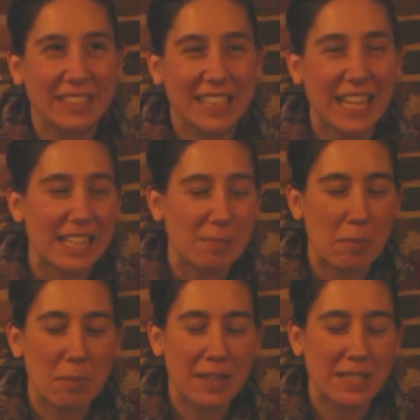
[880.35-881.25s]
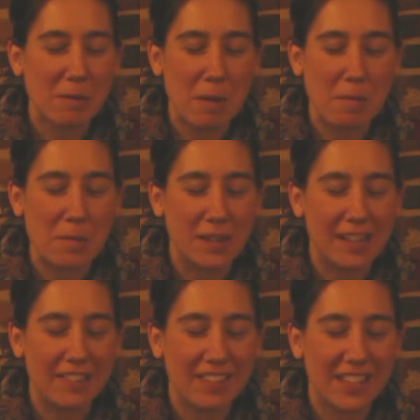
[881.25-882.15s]
yes, but by tomorrow
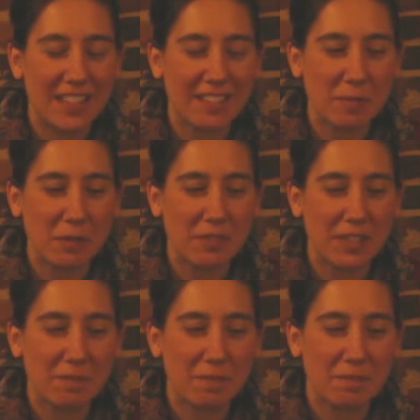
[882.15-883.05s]
morning everything will be fine.